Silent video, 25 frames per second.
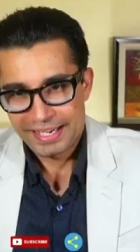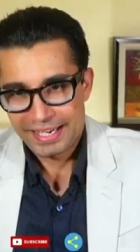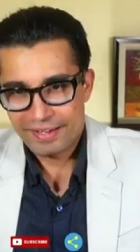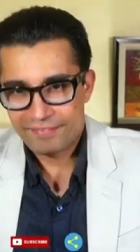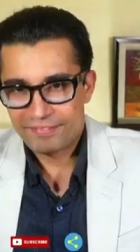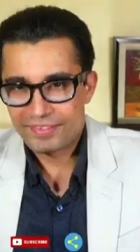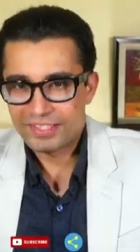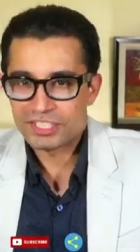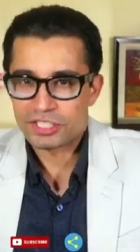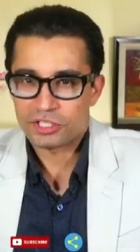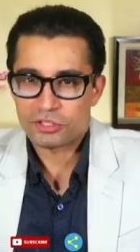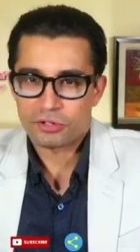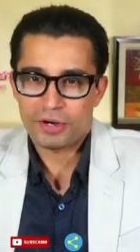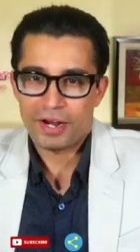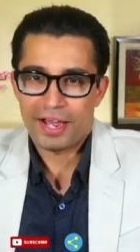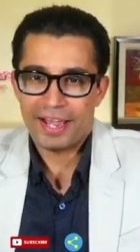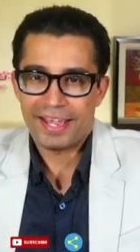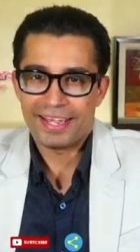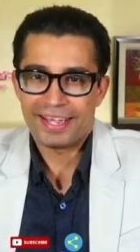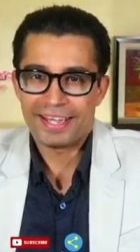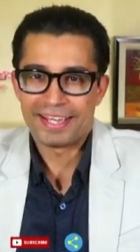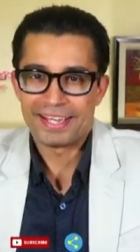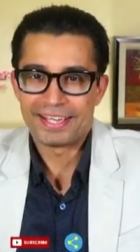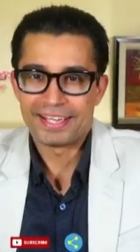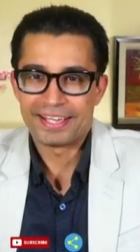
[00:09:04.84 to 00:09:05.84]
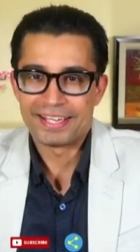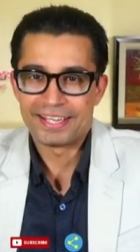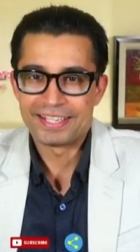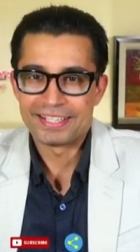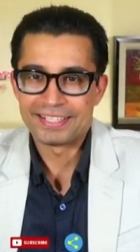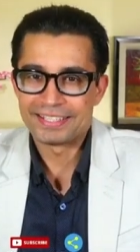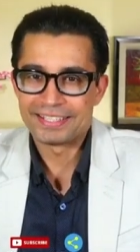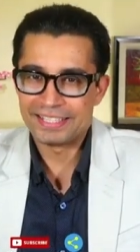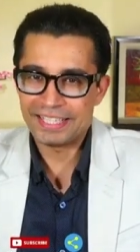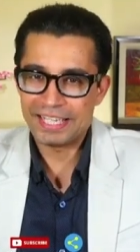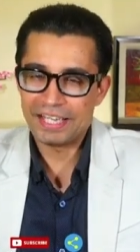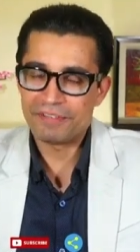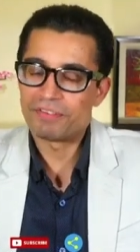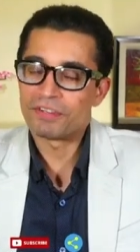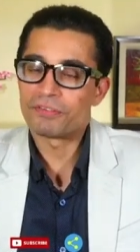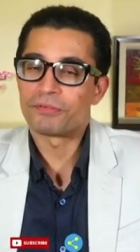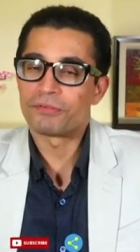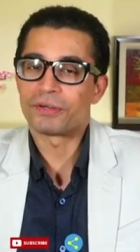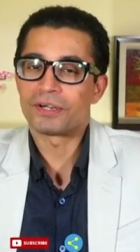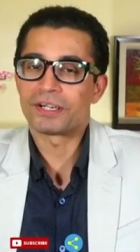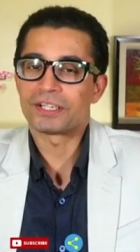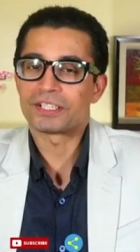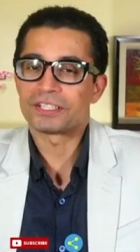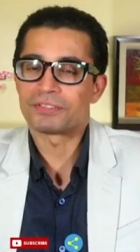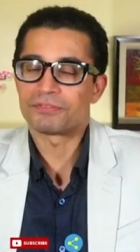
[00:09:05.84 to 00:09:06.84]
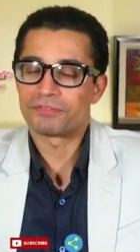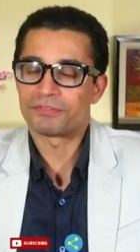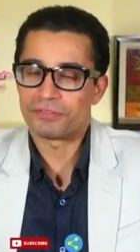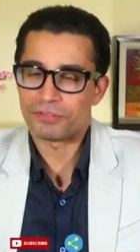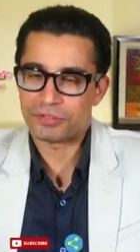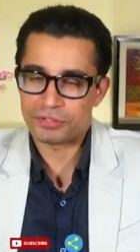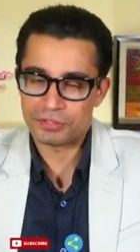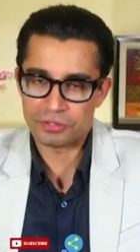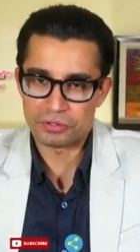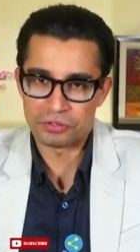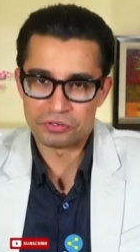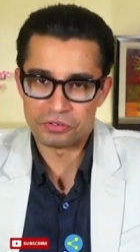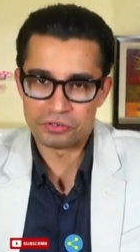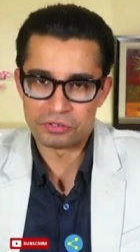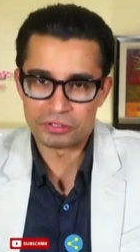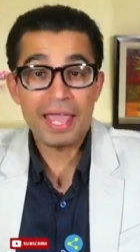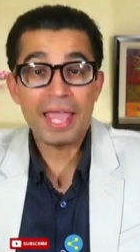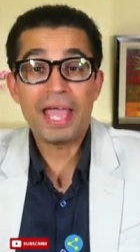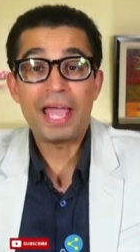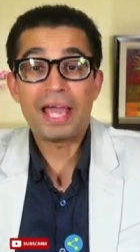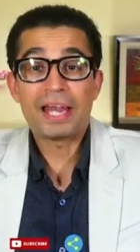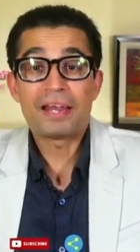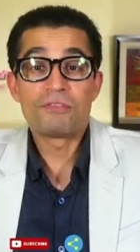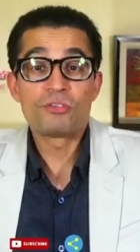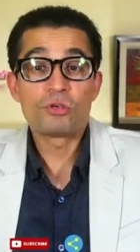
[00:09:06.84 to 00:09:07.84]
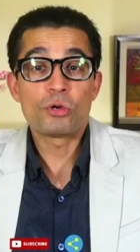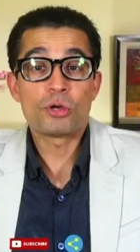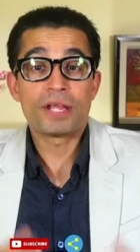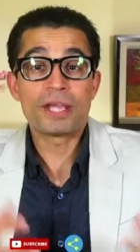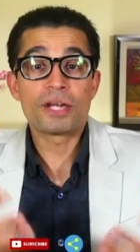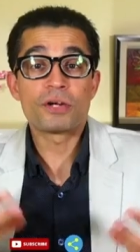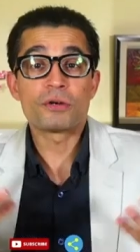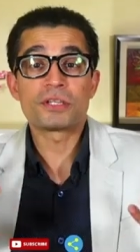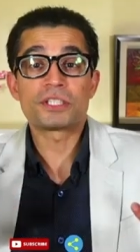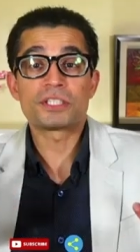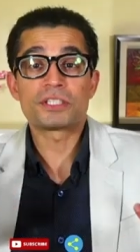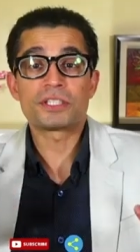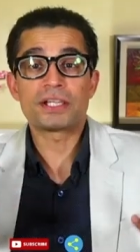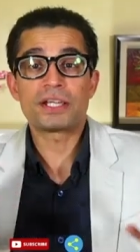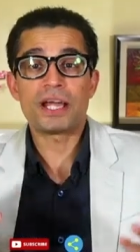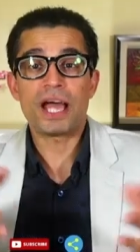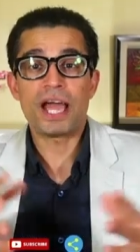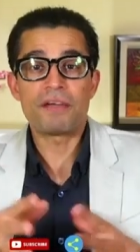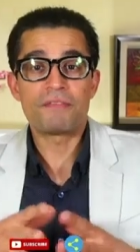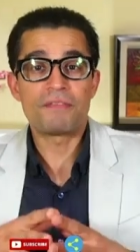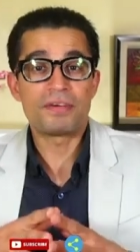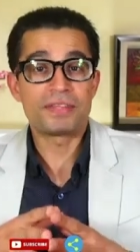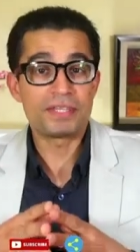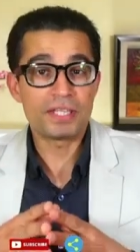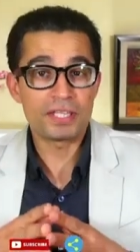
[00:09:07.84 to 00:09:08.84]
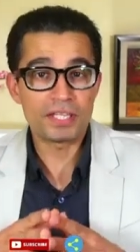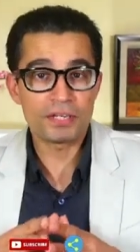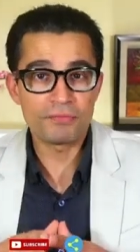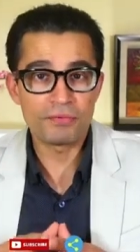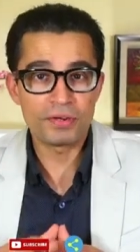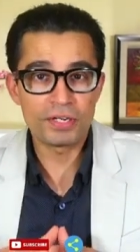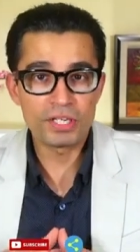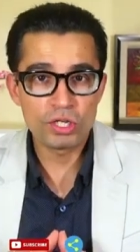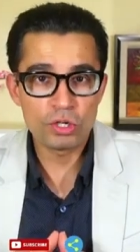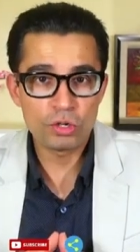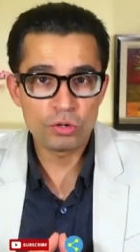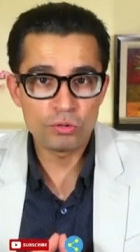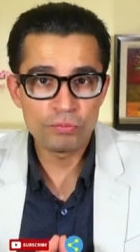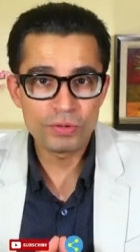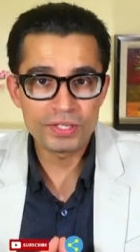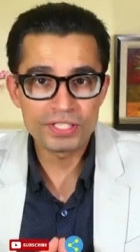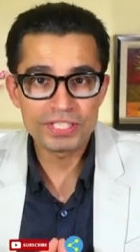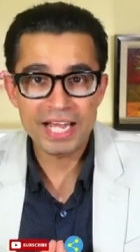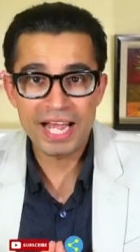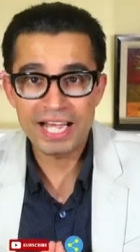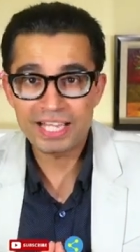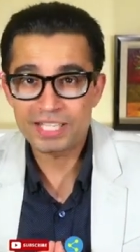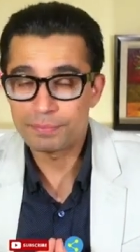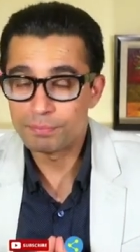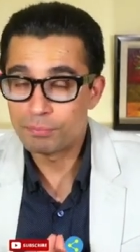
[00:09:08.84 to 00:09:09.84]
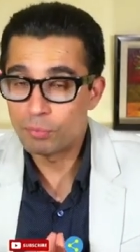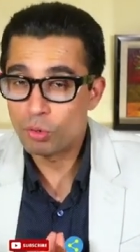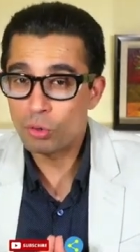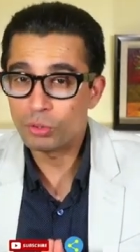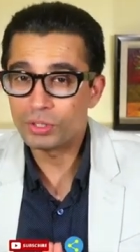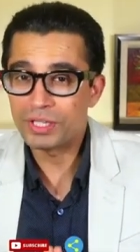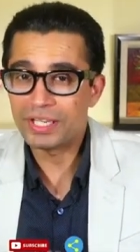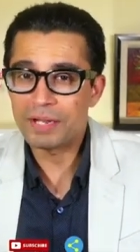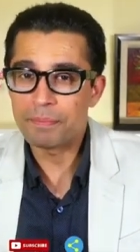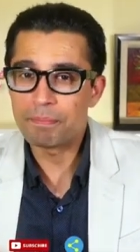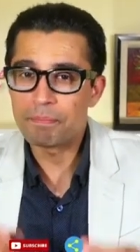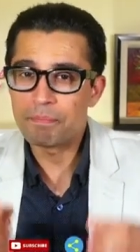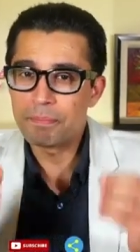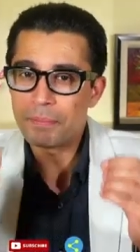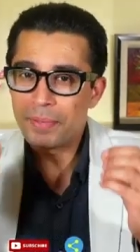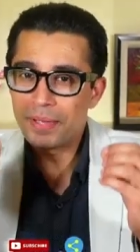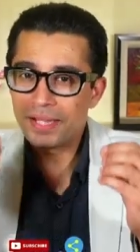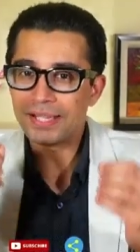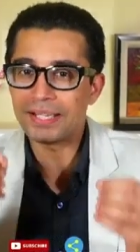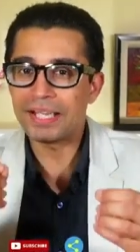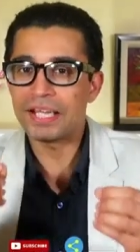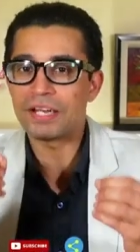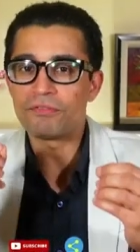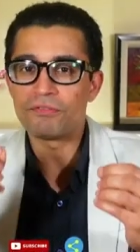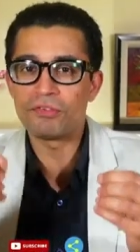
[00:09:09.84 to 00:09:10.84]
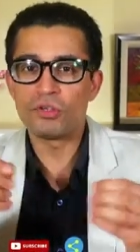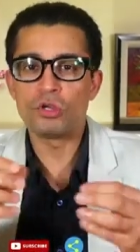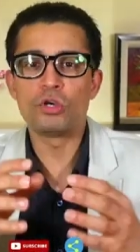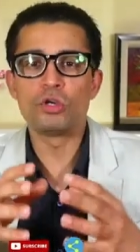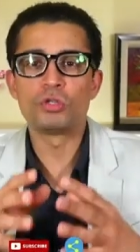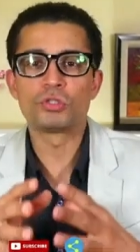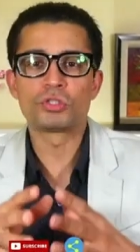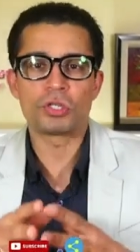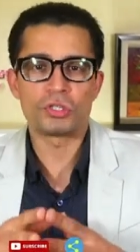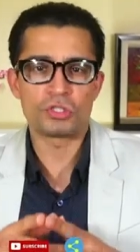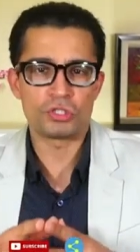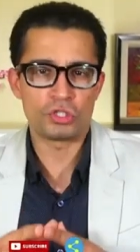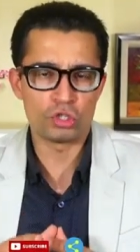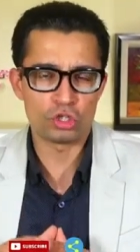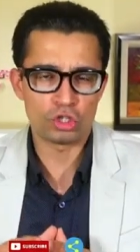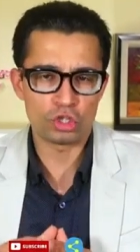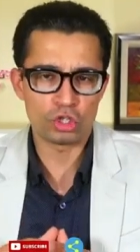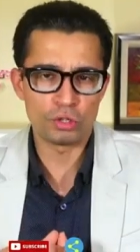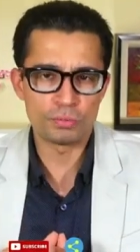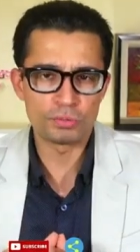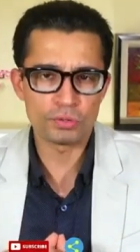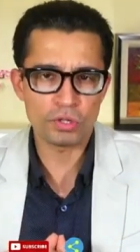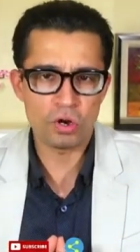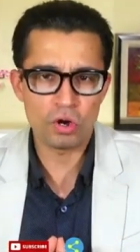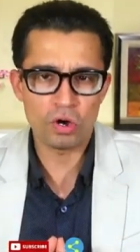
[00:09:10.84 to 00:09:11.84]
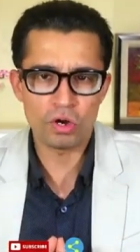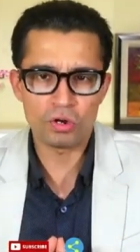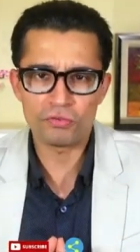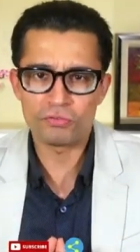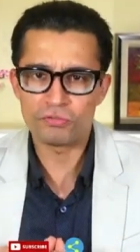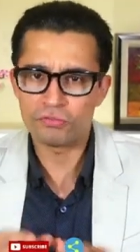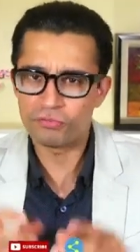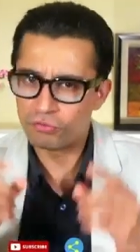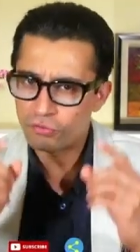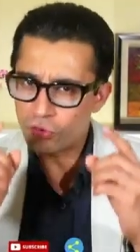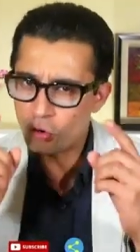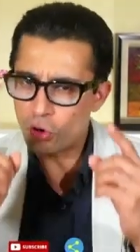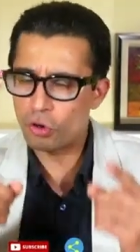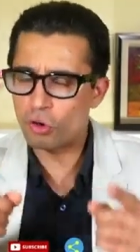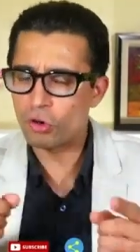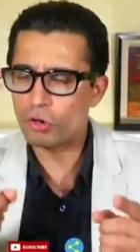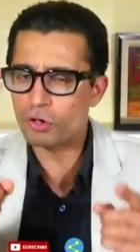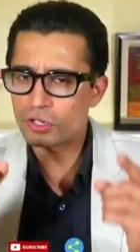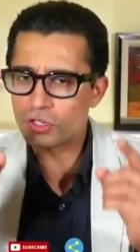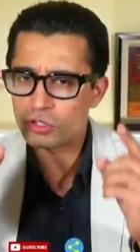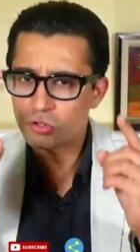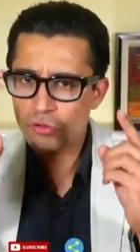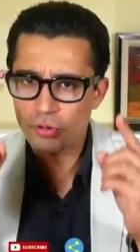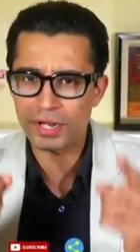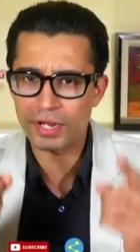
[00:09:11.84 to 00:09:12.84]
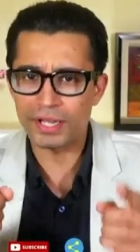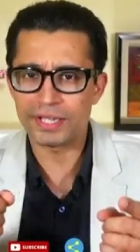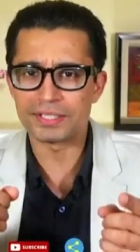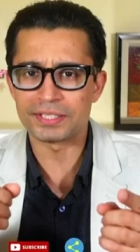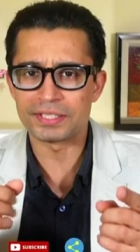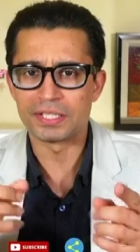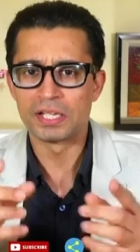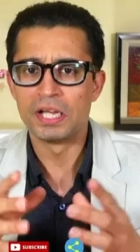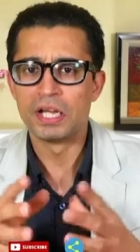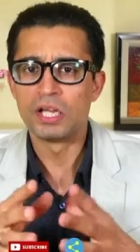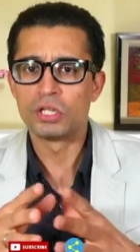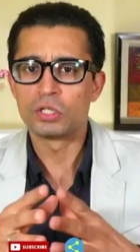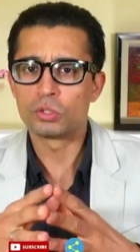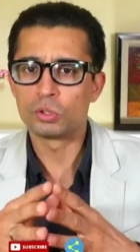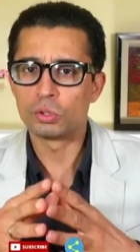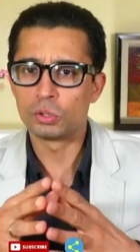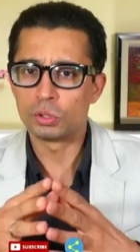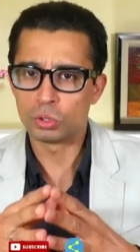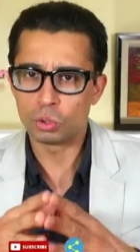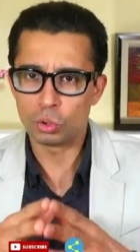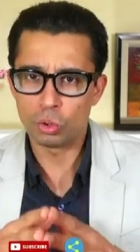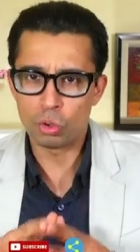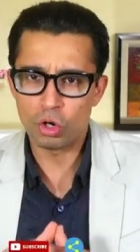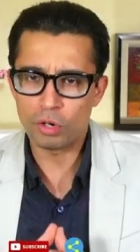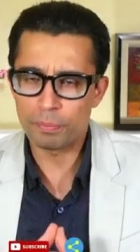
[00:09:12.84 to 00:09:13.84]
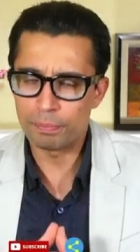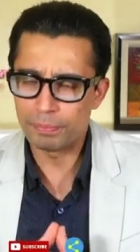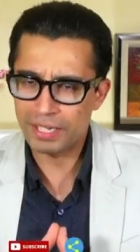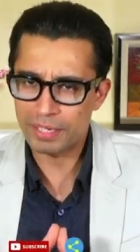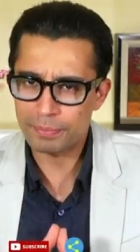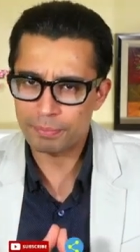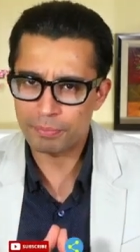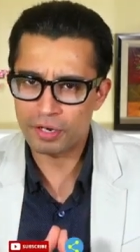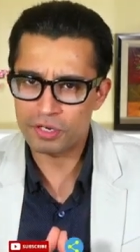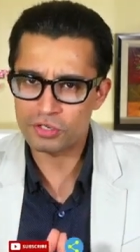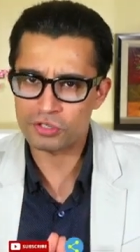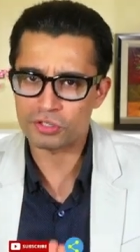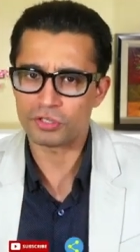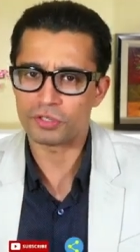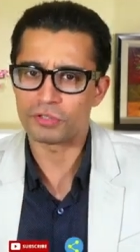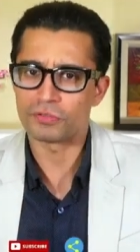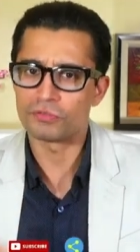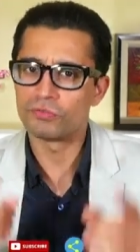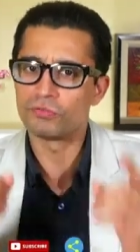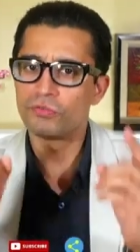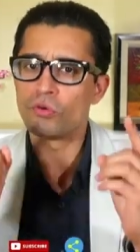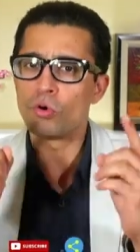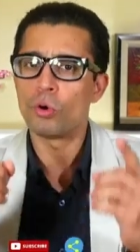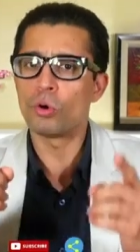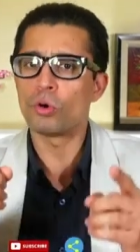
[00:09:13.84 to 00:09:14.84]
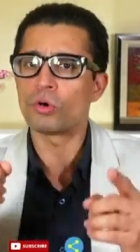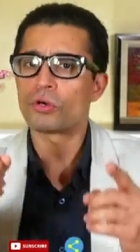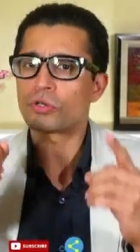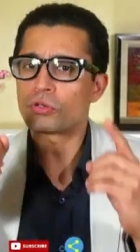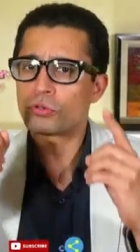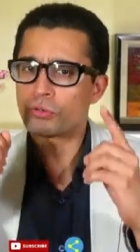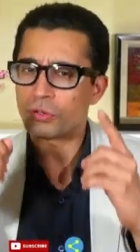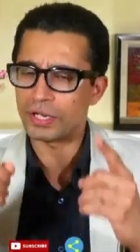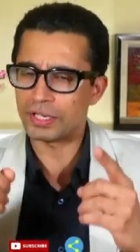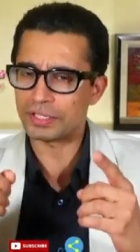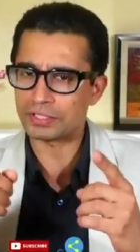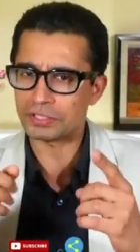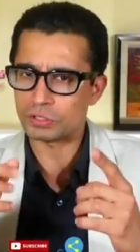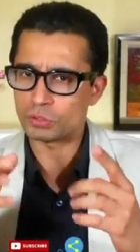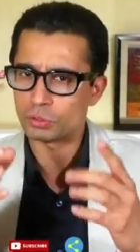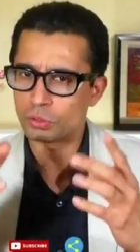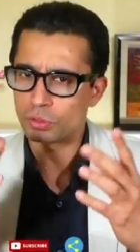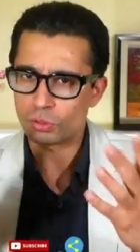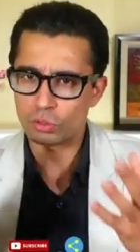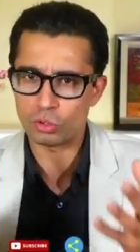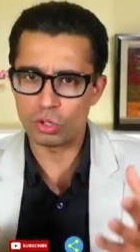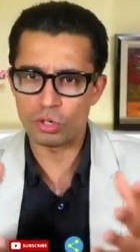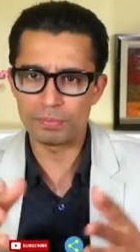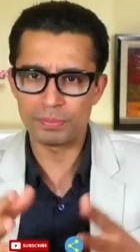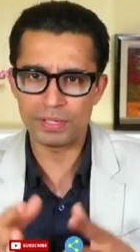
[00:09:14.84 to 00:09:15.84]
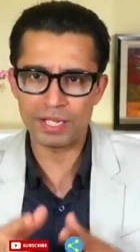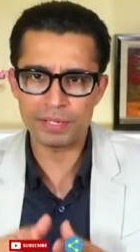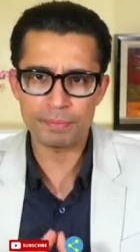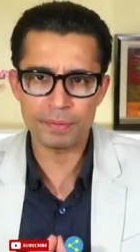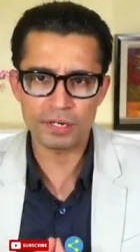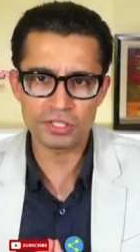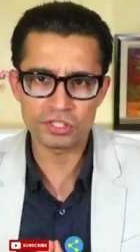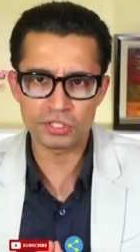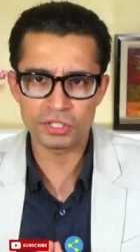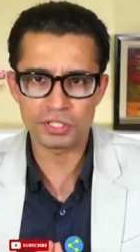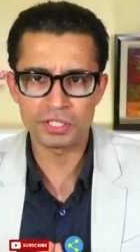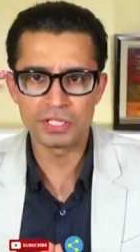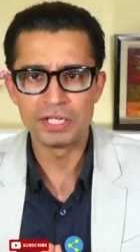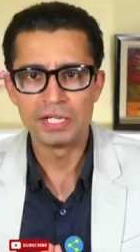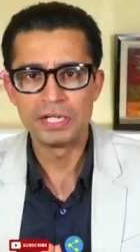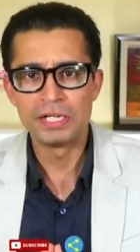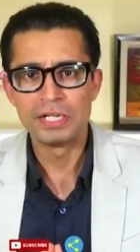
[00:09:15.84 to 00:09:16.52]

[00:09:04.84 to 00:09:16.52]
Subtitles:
Give this a try. See if it works for you. And if you are interested, I have another video which has more than 1 million views on YouTube on 4 tricks to lower blood pressure. 4 tricks to lower blood pressure.